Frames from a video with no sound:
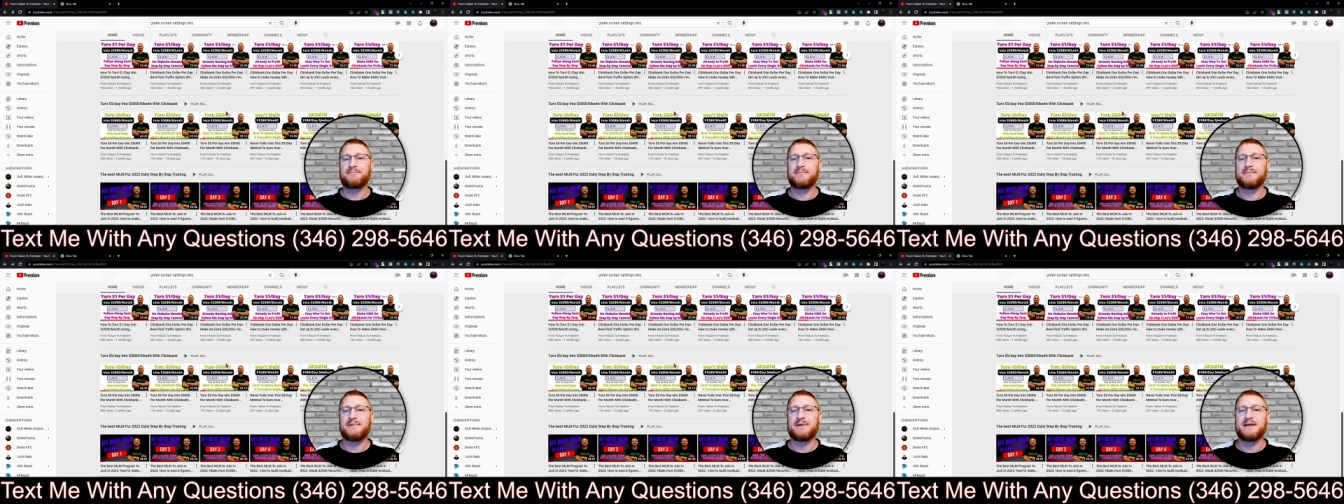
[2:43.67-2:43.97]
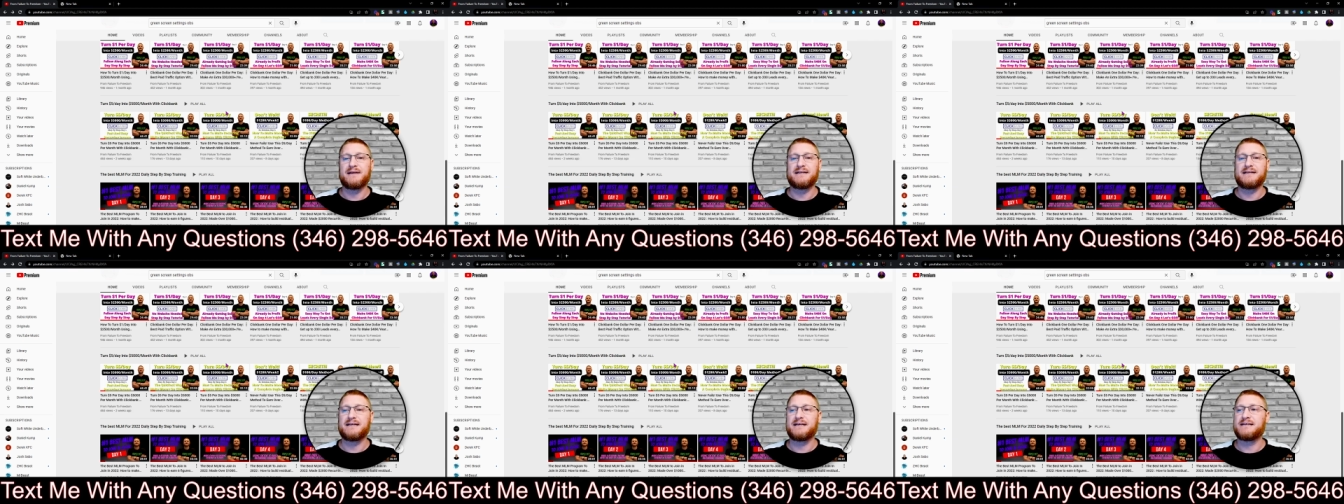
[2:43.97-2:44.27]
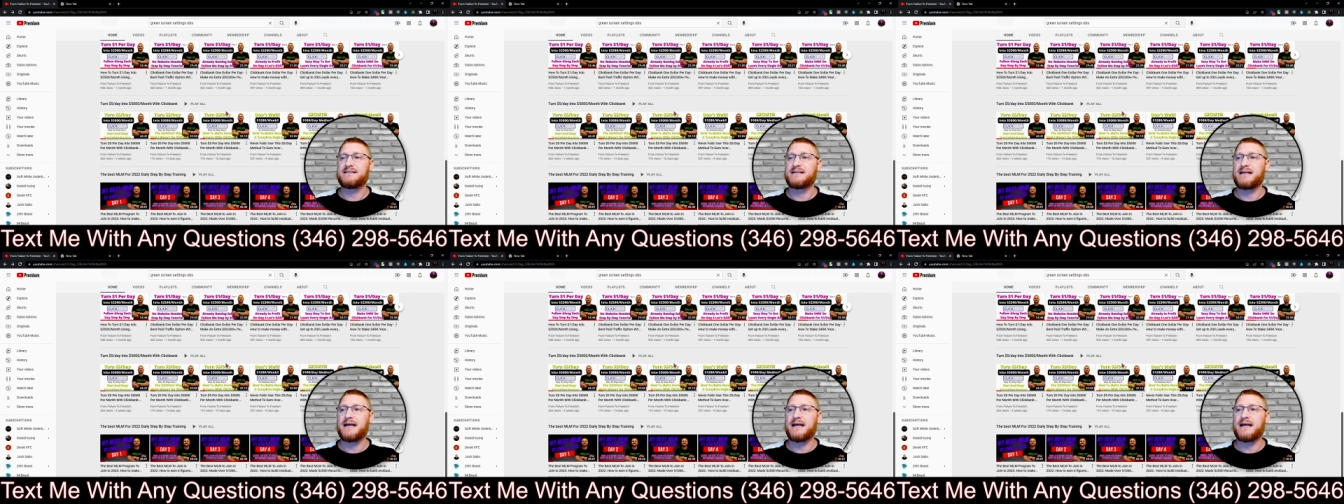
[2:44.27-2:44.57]
it
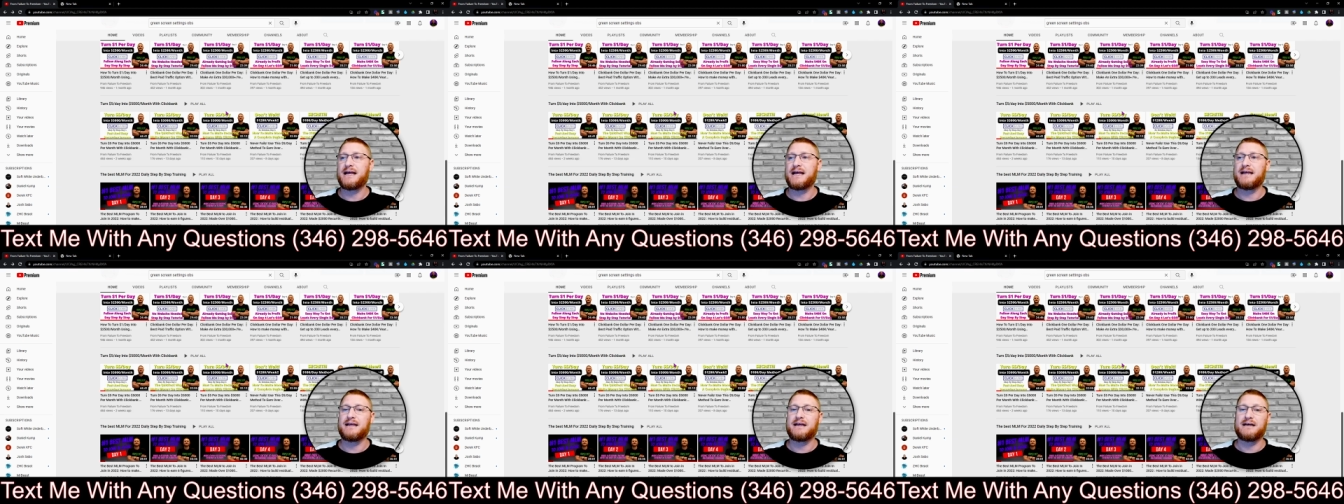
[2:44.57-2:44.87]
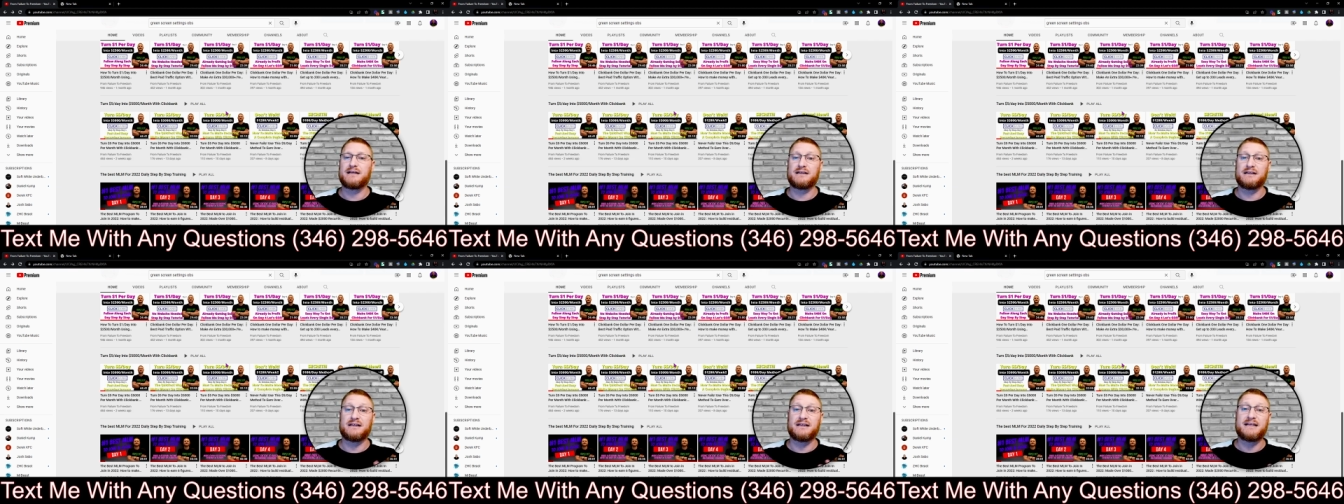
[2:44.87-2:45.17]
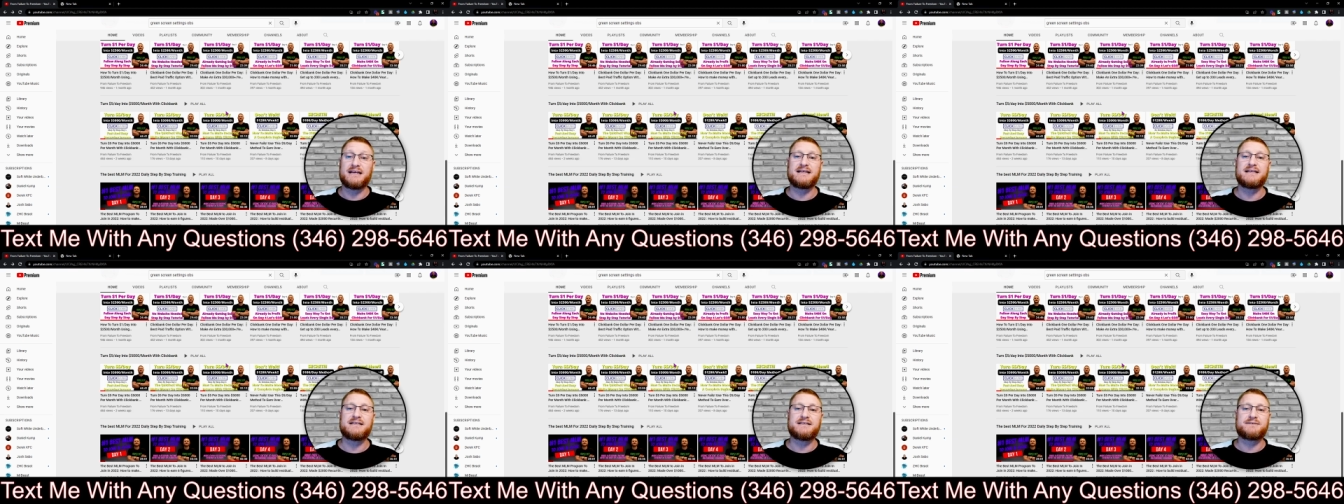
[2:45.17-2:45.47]
is a
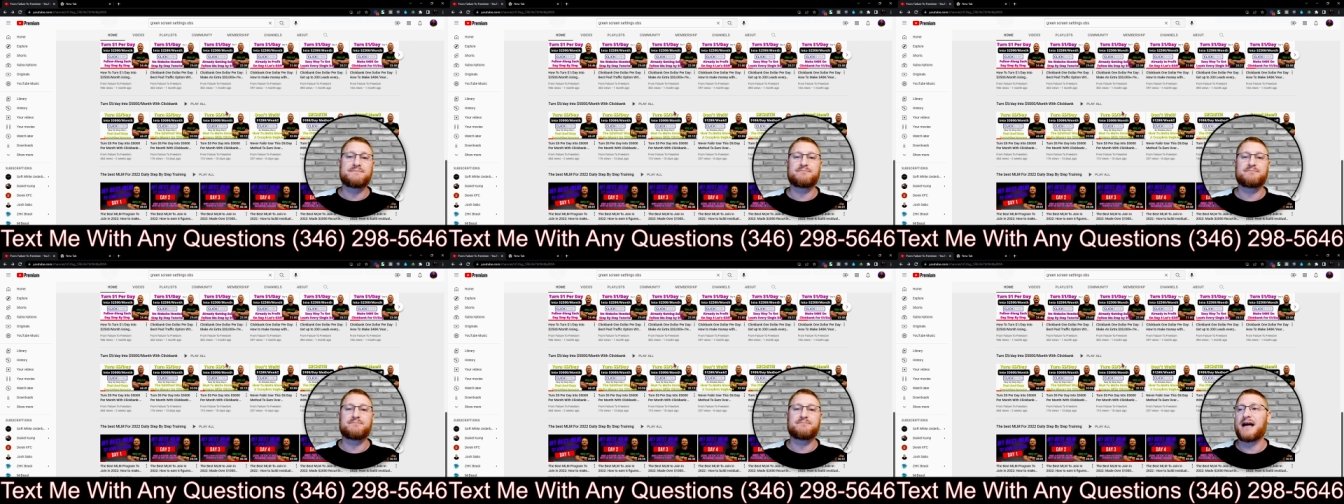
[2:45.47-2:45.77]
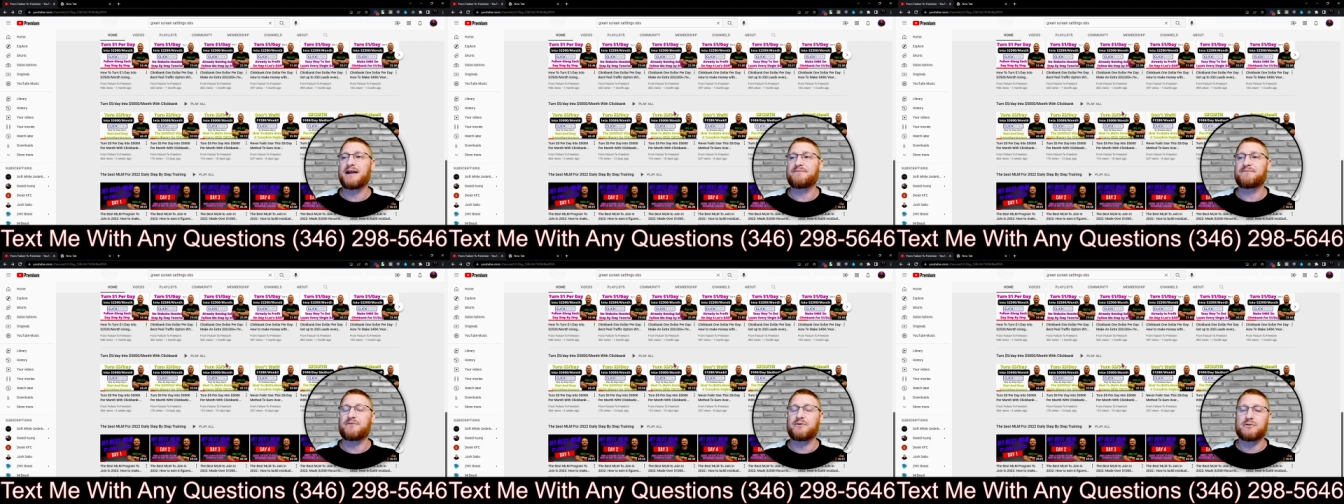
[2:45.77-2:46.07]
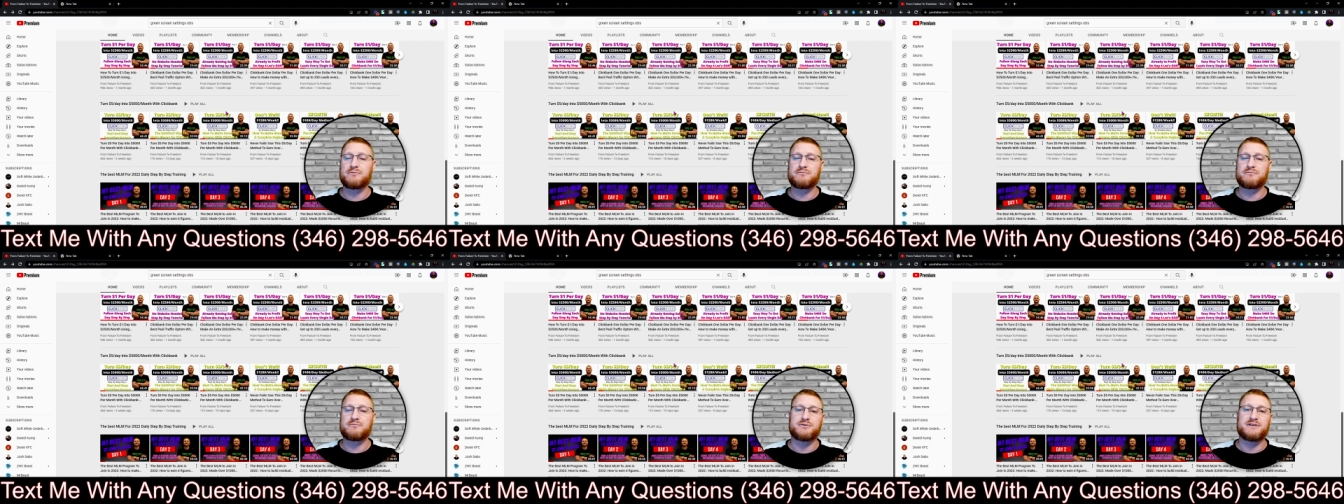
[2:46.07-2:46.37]
lead
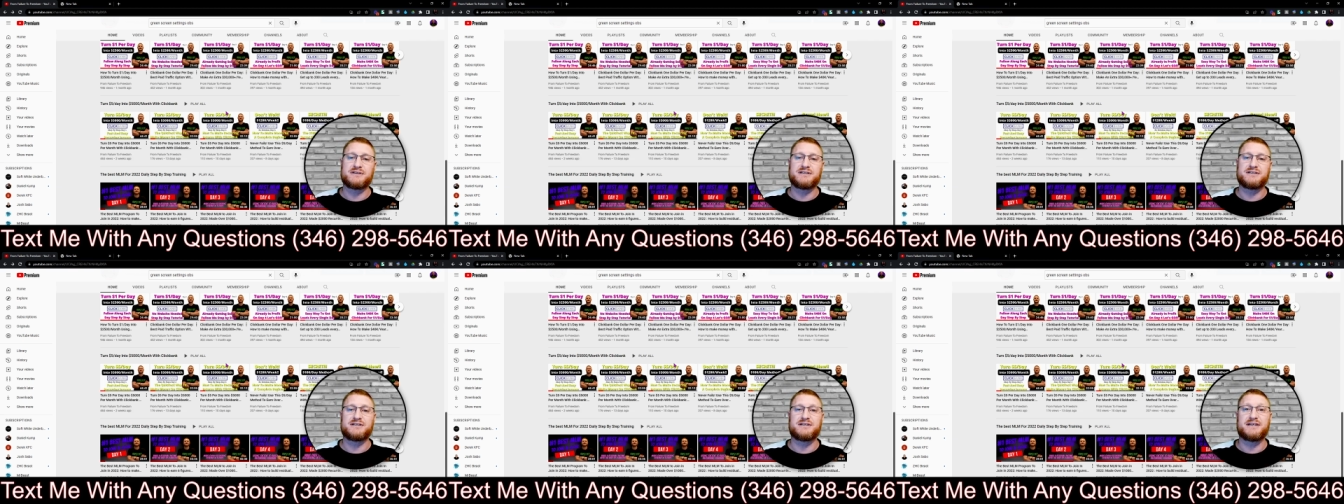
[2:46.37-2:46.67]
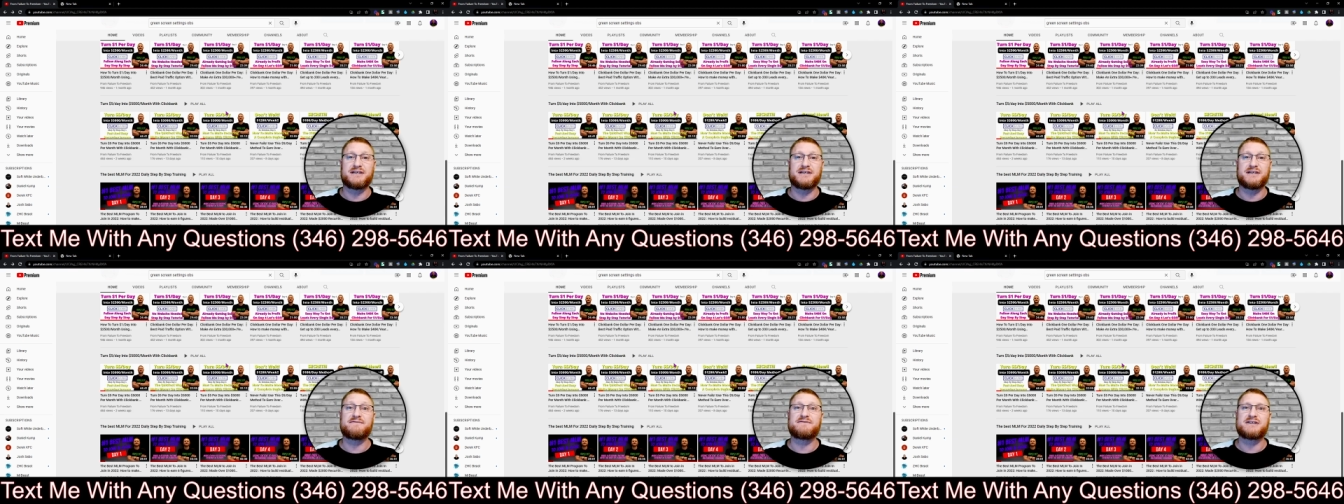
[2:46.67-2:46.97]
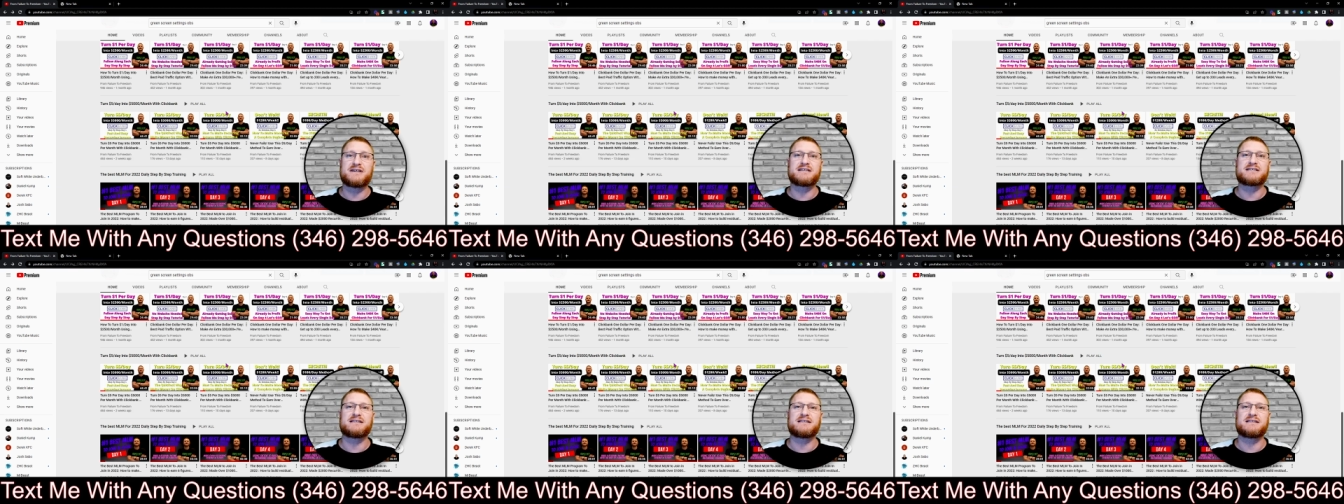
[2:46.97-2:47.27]
platform, so it gives
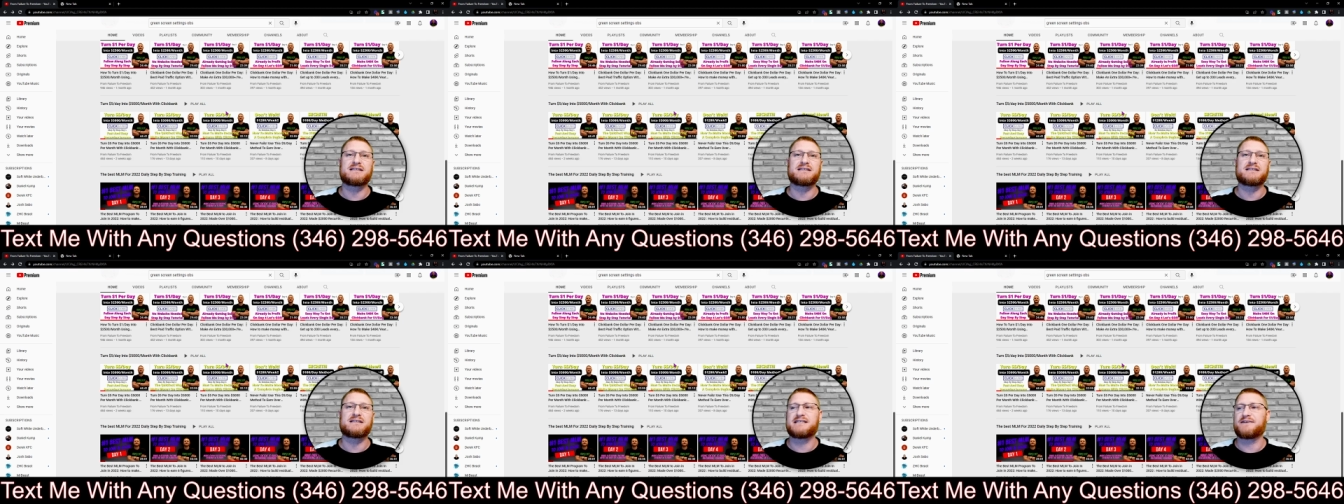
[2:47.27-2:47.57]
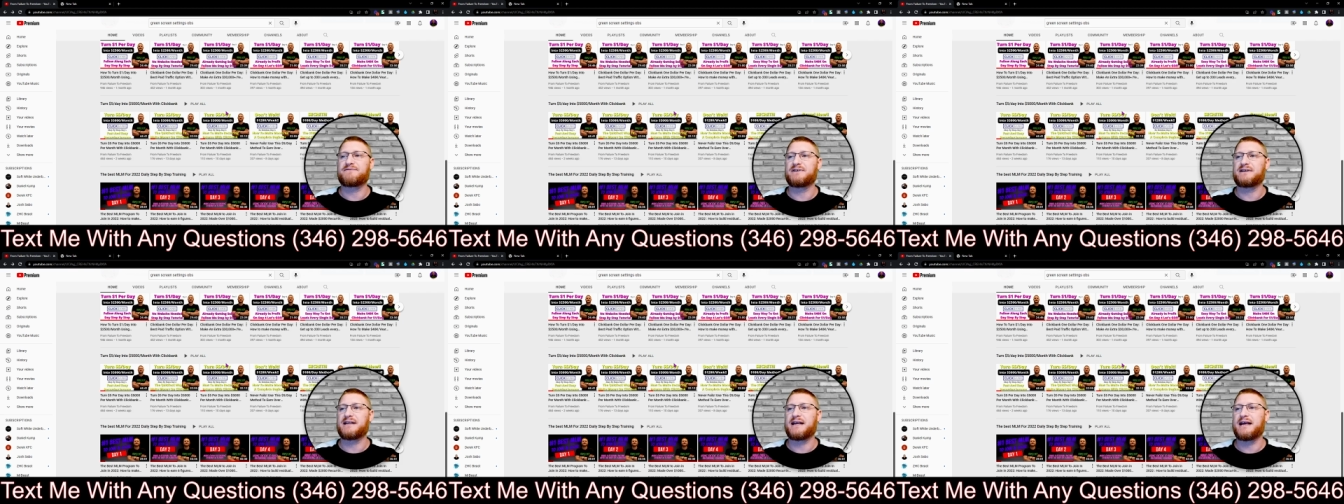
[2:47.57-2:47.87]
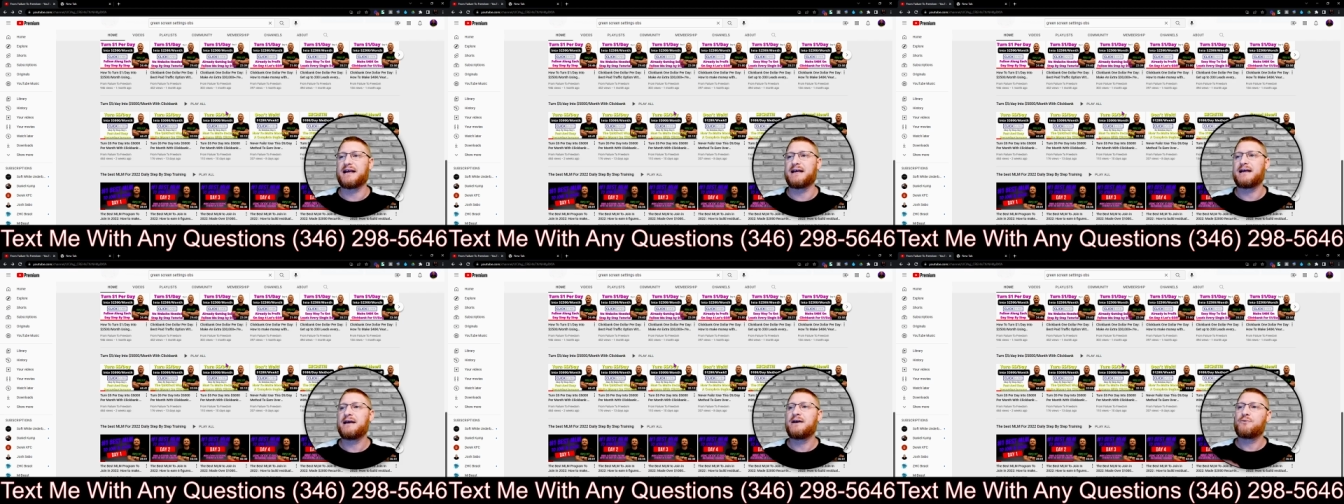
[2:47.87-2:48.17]
us leads every
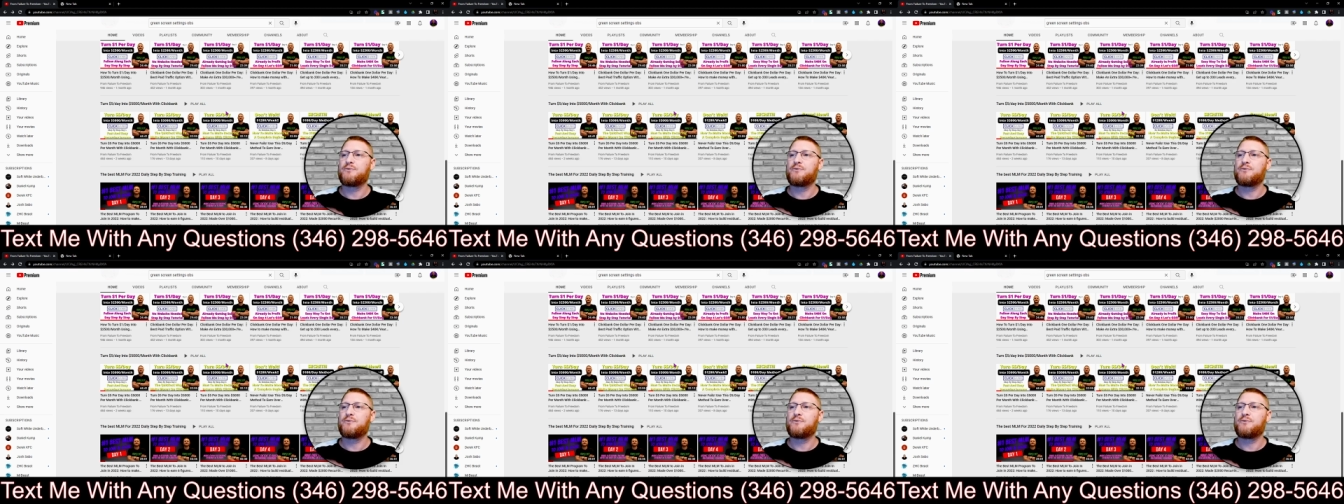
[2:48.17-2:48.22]
day.